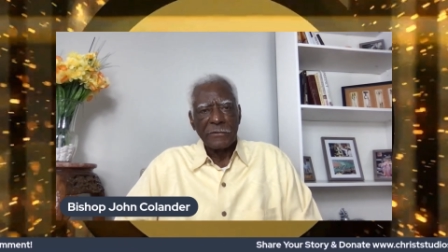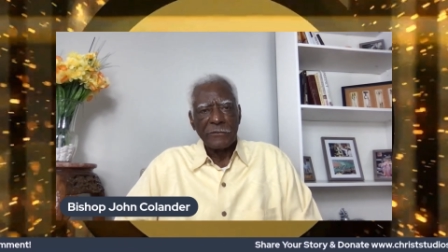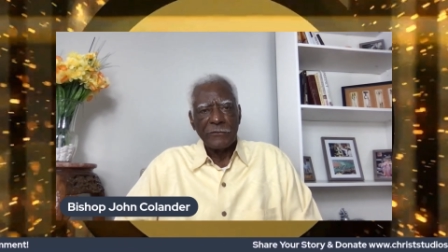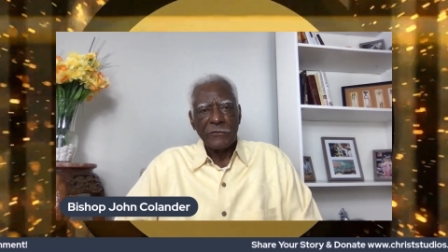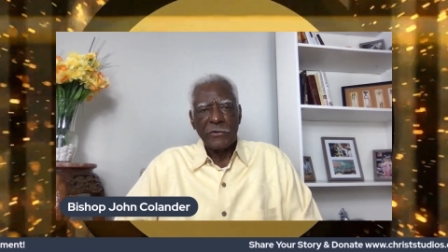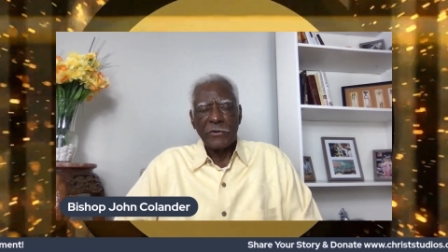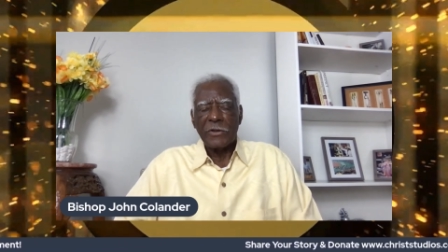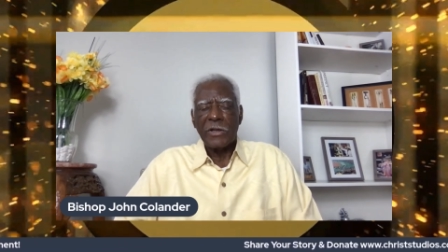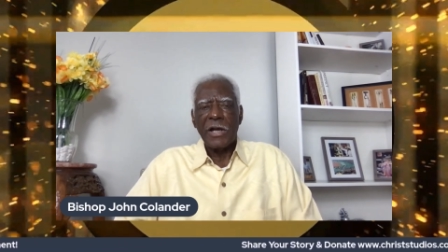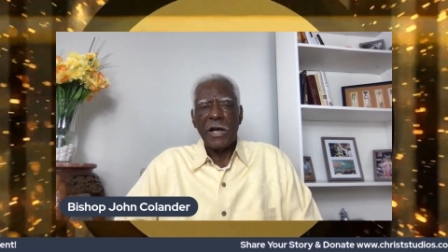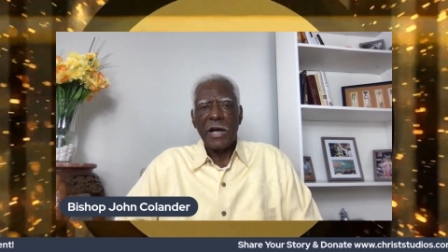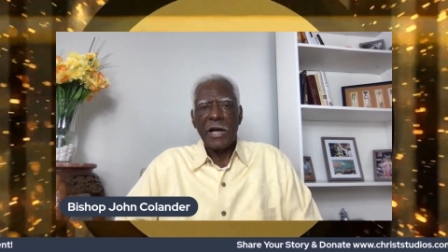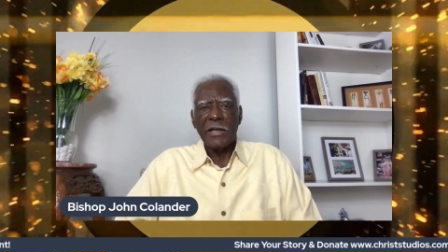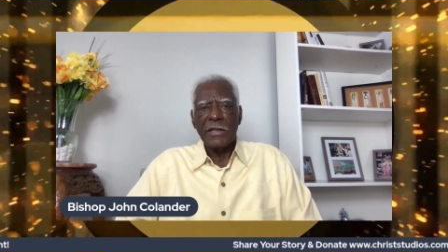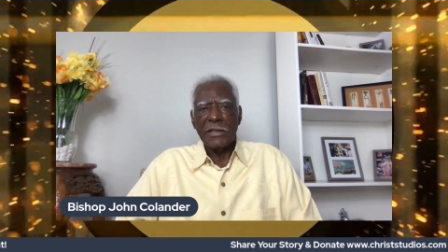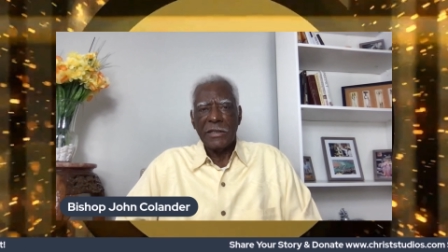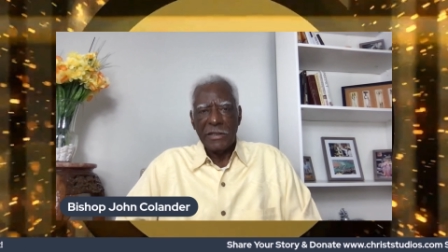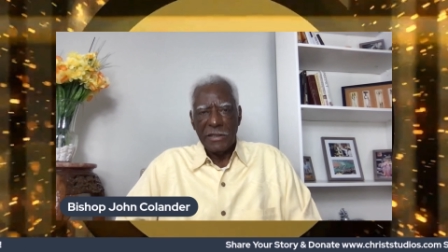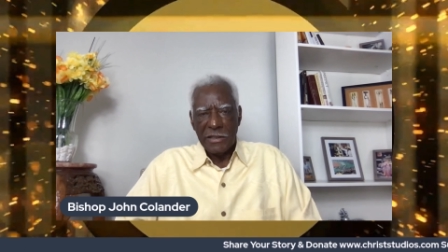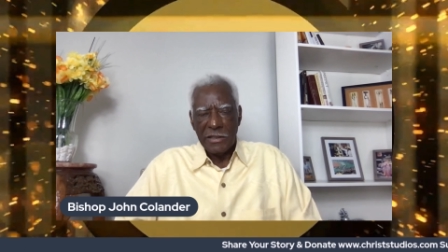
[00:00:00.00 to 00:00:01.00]
For
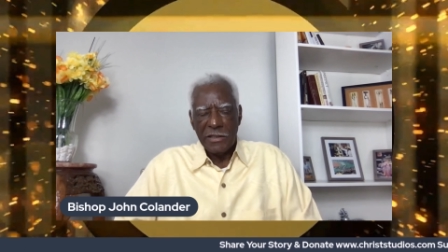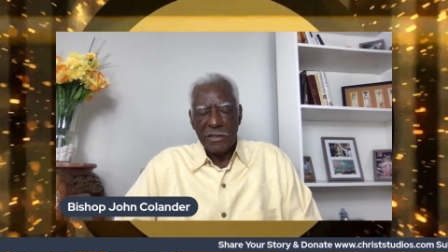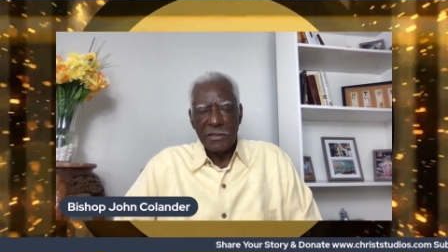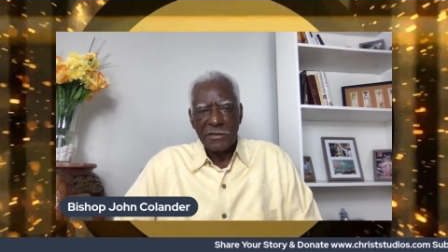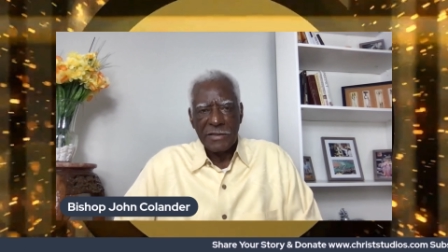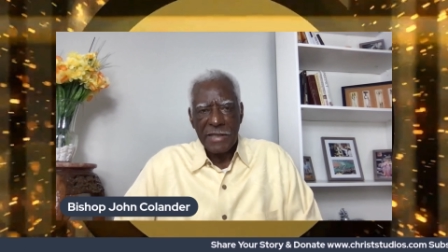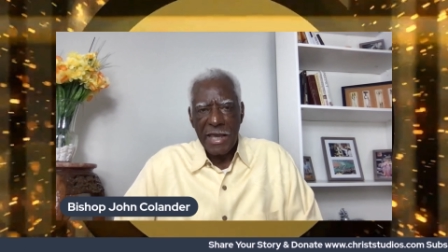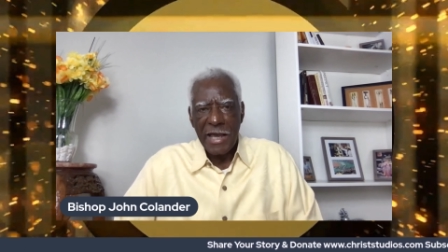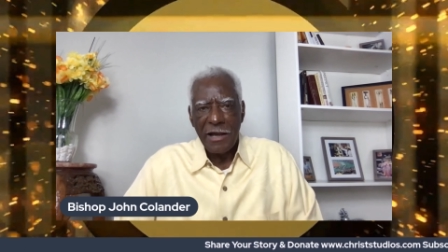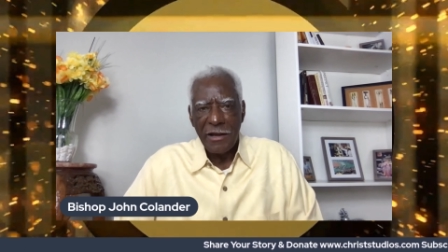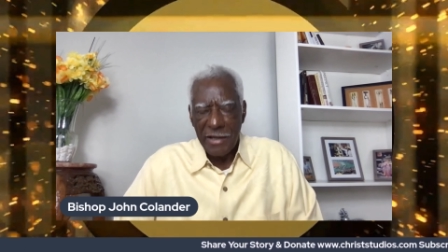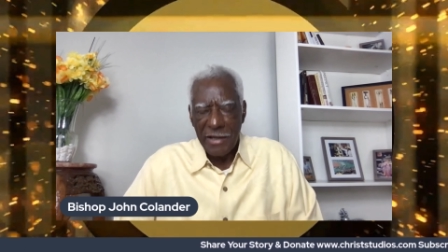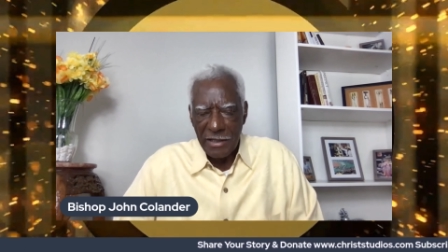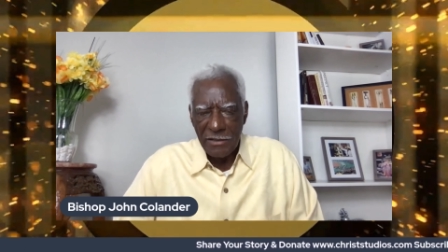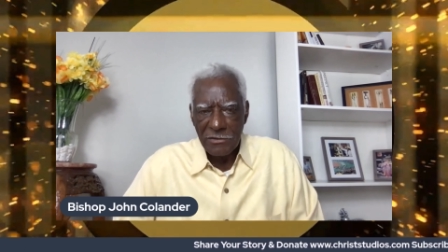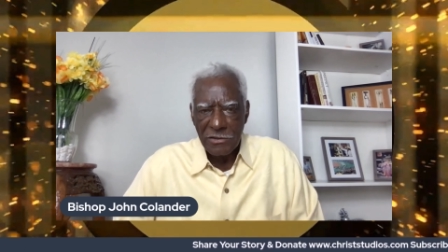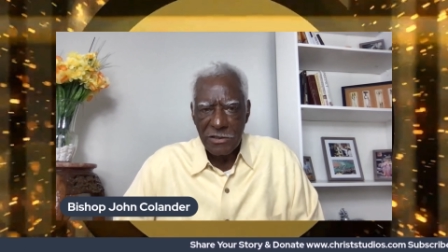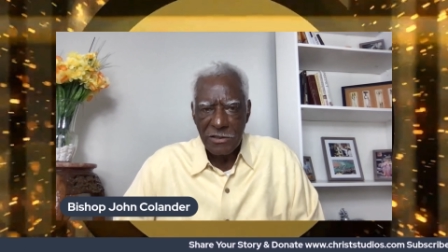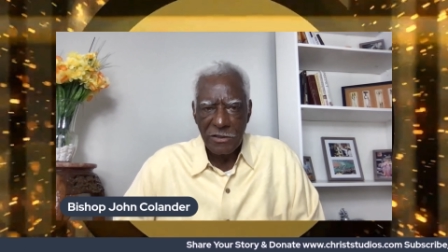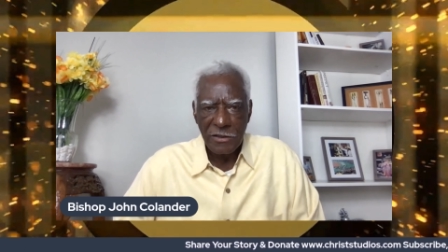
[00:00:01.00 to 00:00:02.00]
God is our
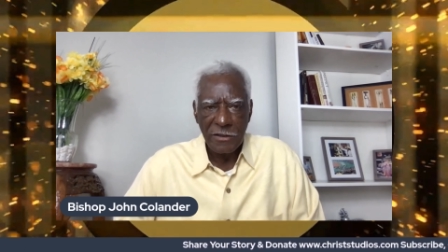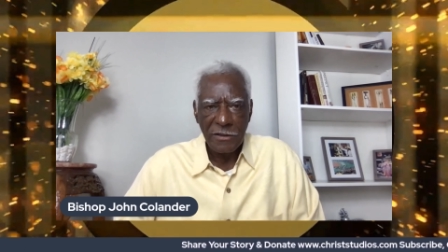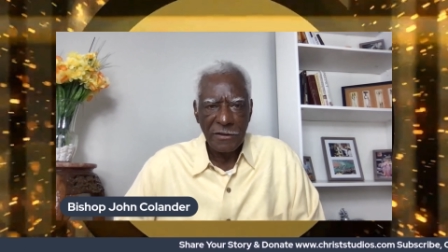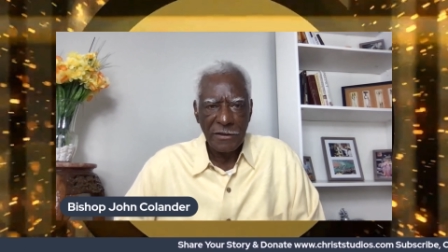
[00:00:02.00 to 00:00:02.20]
answer.